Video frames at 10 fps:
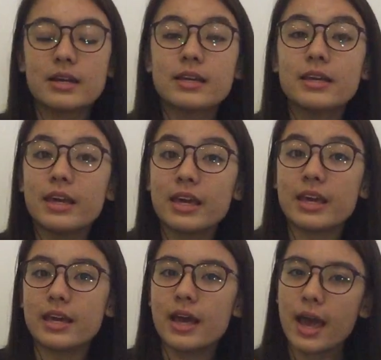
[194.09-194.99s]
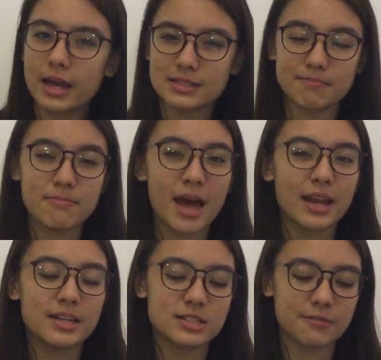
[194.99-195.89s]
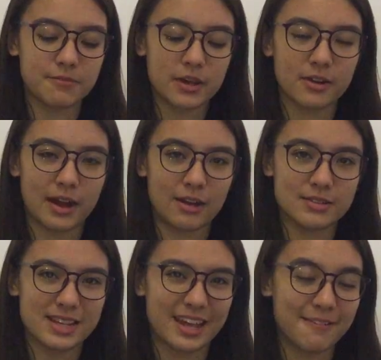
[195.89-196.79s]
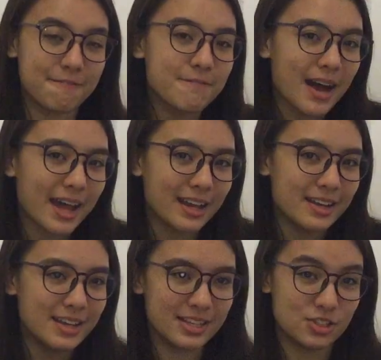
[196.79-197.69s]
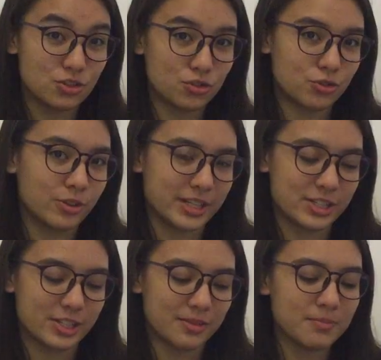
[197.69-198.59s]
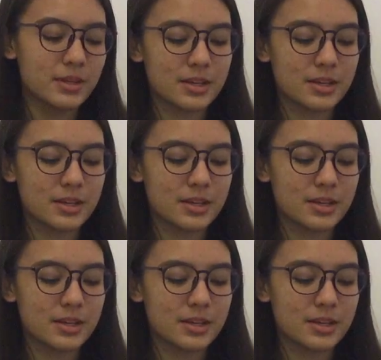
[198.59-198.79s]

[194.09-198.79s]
he has managed to figure out and find his treasure.